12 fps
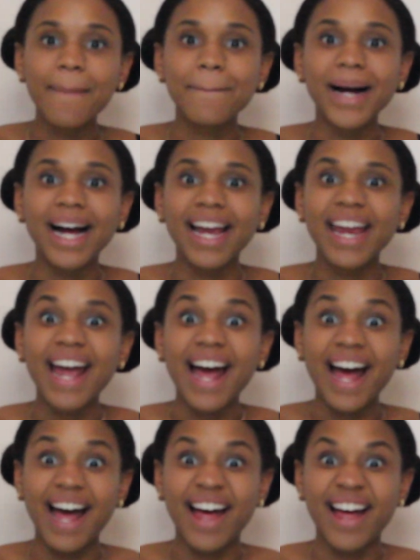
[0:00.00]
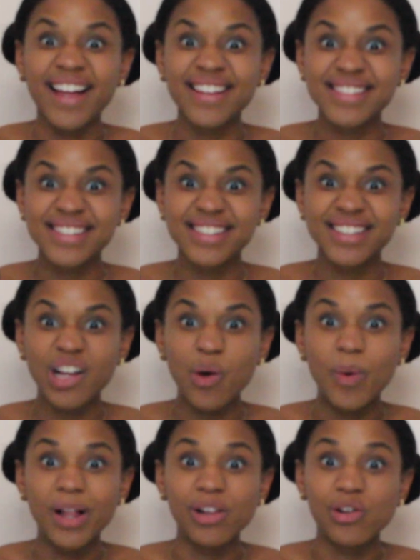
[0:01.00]
My ass
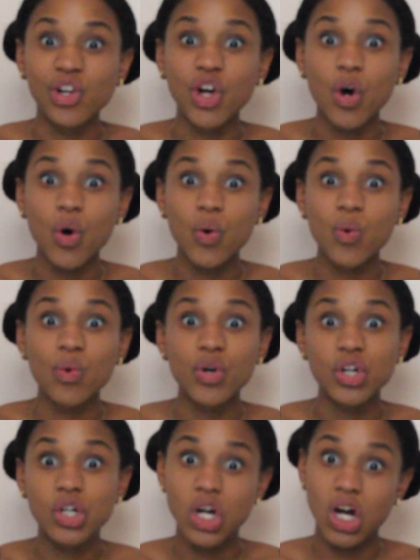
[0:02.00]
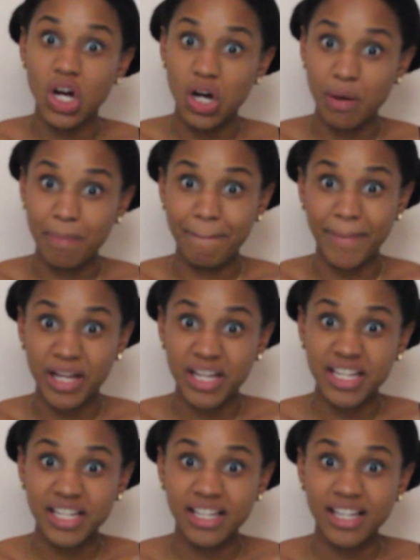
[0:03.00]
will go numb.
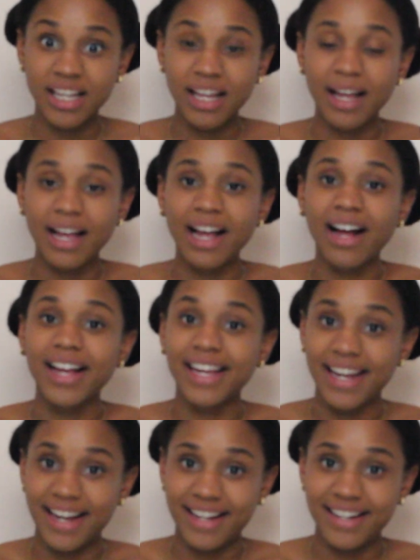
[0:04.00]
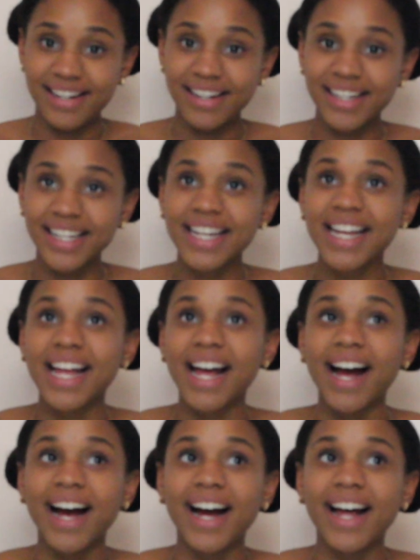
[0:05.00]
Again,
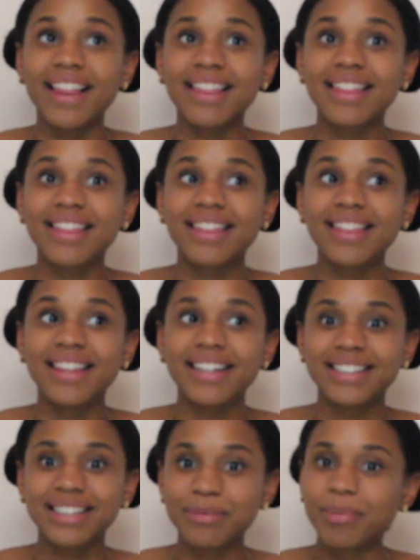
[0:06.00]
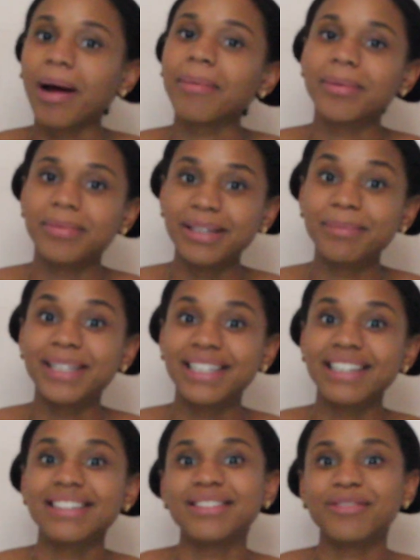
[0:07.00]
this is probably
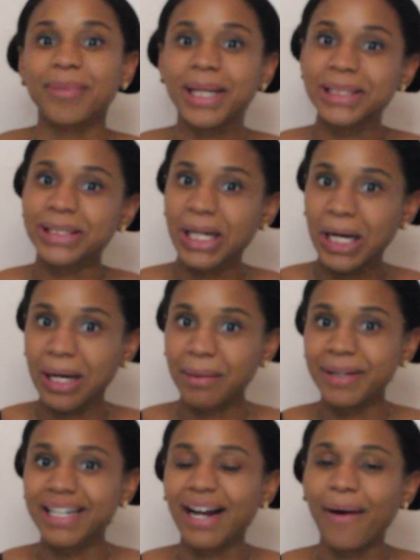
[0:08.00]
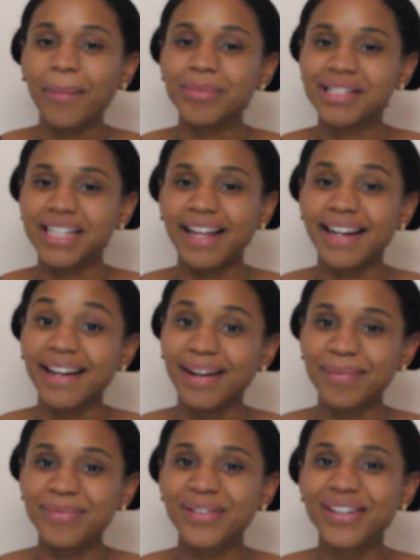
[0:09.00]
because of my job and how I'm standing
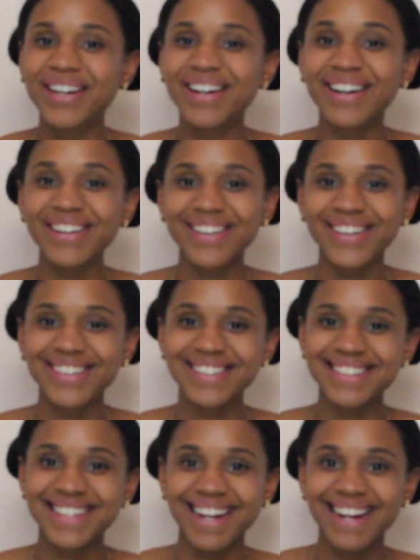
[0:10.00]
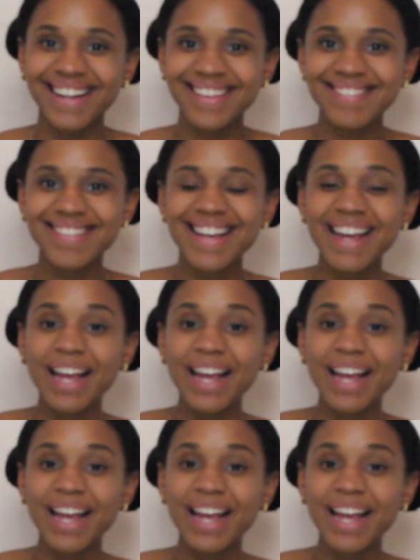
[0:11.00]
up for a long time.